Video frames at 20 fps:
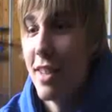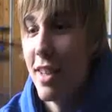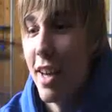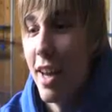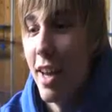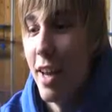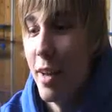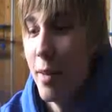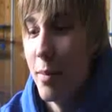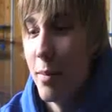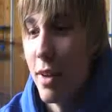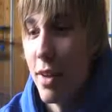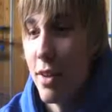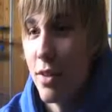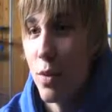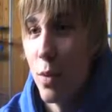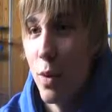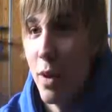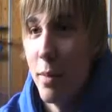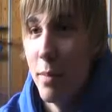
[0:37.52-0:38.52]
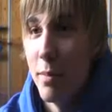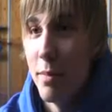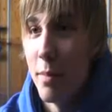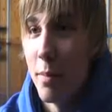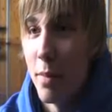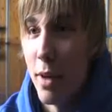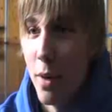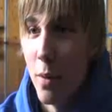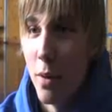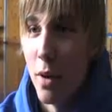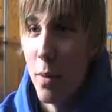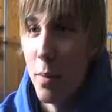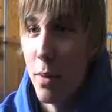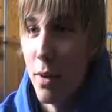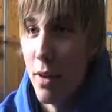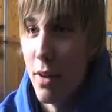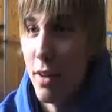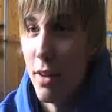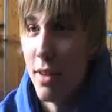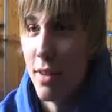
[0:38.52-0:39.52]
I swim, play water
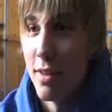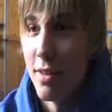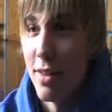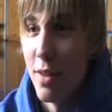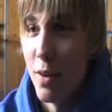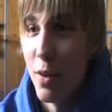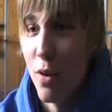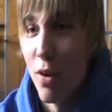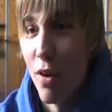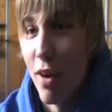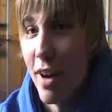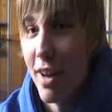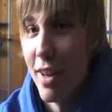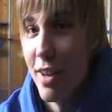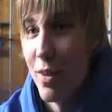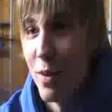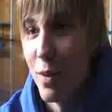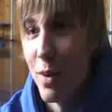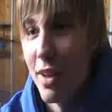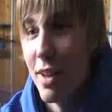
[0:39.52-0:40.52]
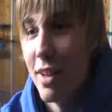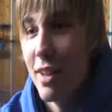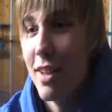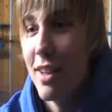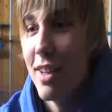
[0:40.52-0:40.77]
polo, do karate as well.